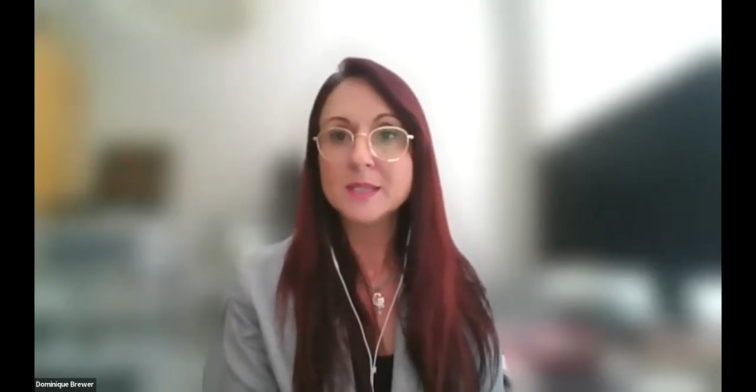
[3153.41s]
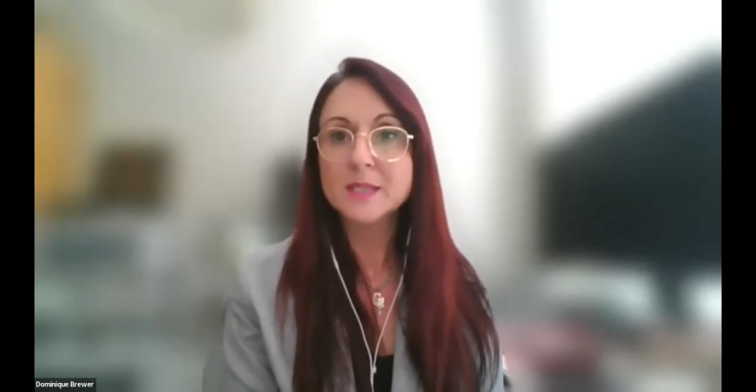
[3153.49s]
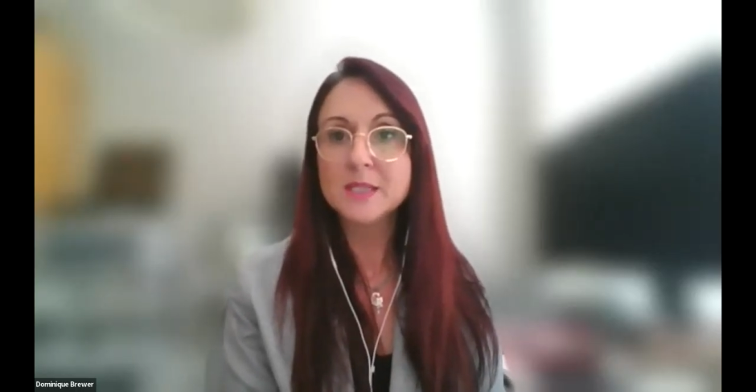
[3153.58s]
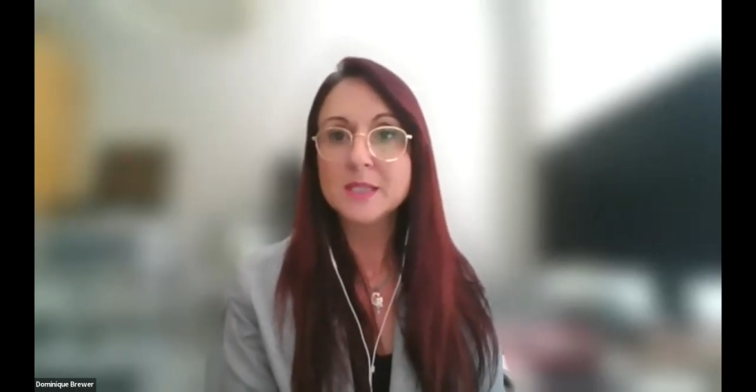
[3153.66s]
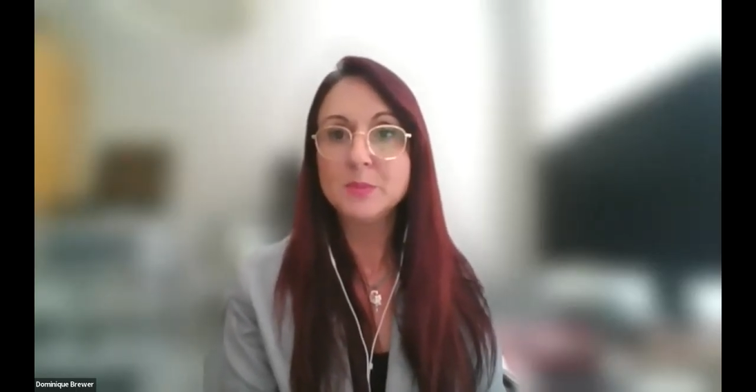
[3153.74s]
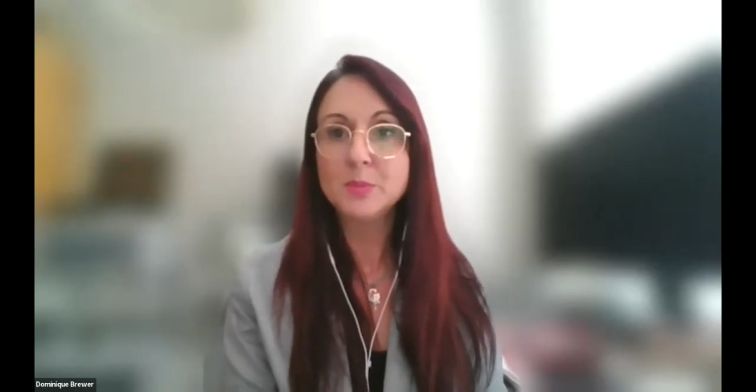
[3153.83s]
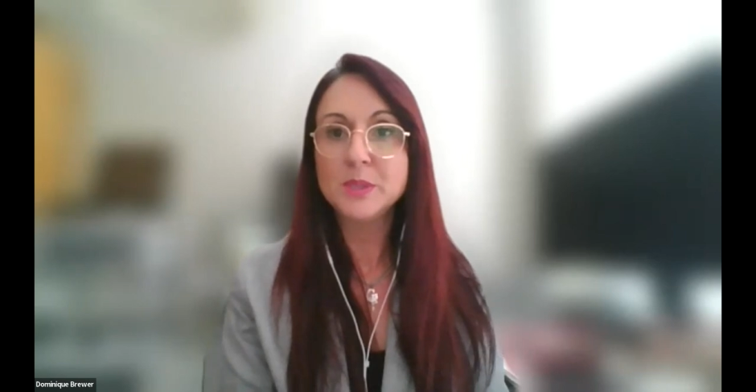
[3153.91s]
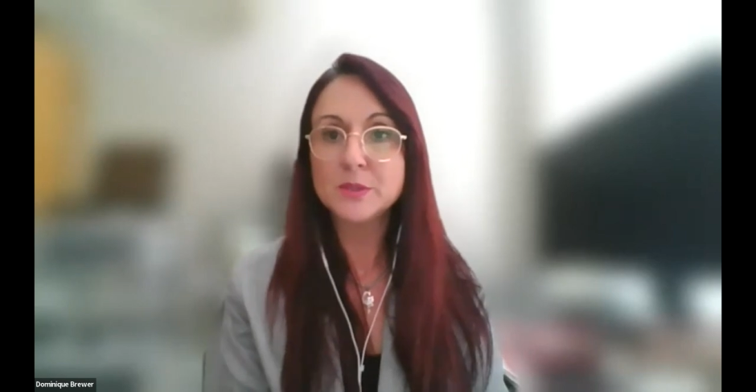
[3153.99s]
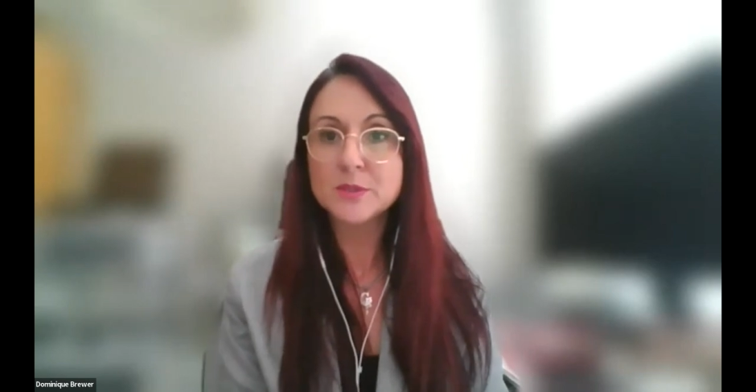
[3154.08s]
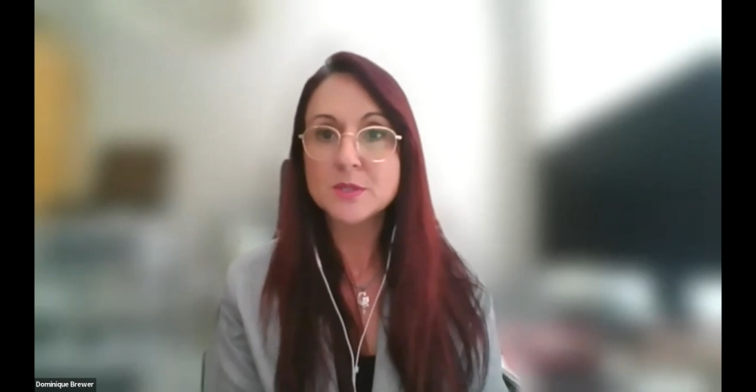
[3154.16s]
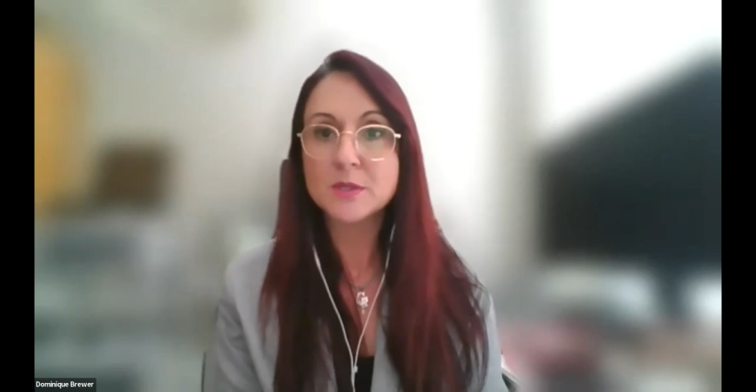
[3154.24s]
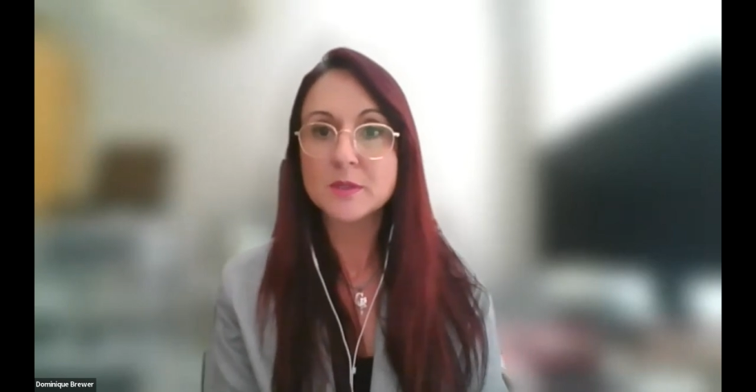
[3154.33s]
Ati
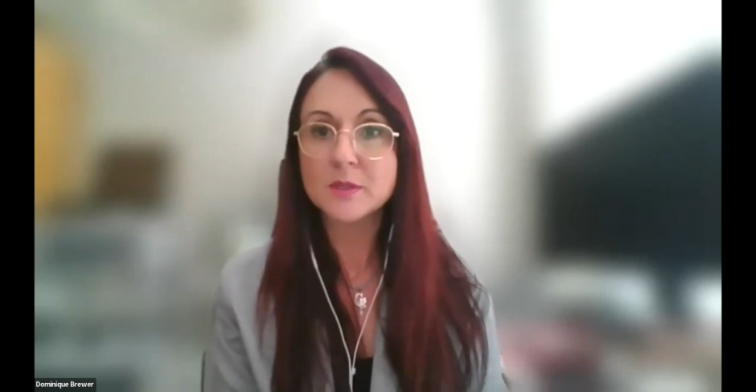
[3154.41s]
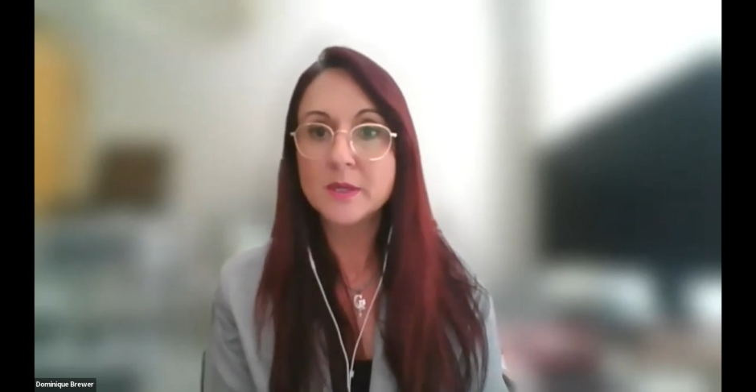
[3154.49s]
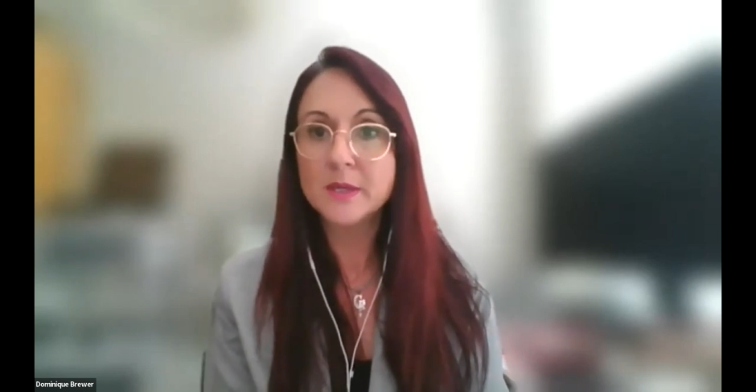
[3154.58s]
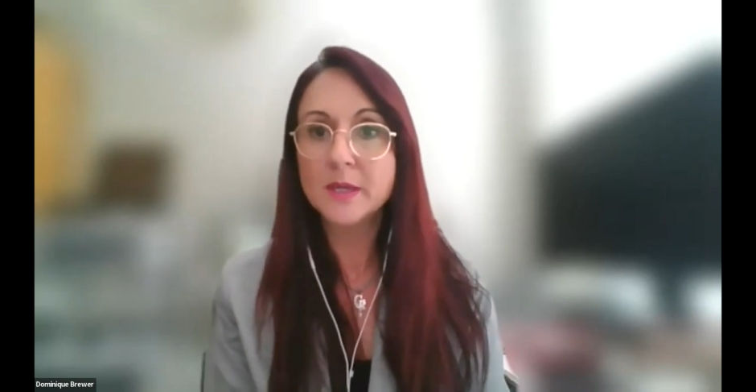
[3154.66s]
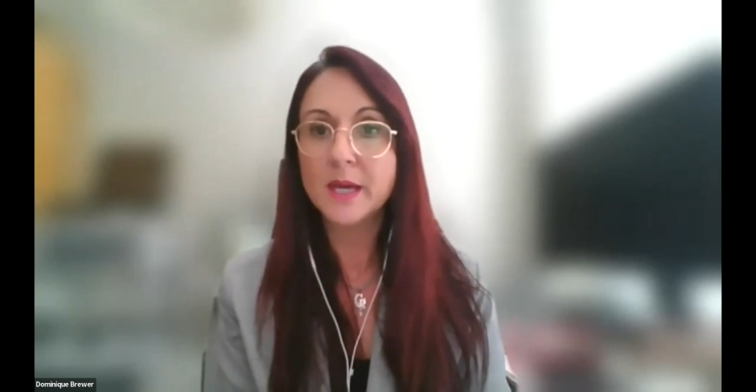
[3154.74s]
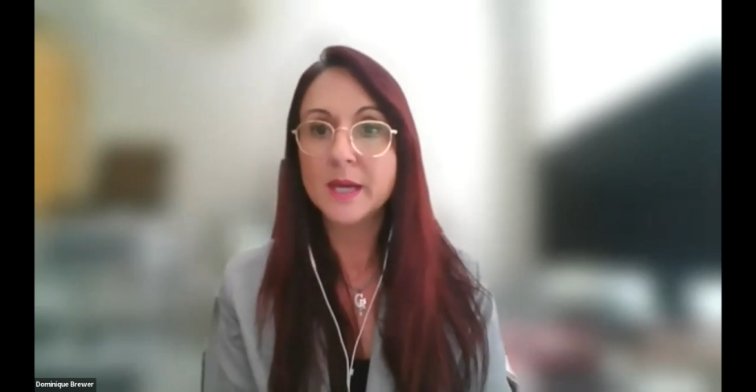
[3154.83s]
Peterson.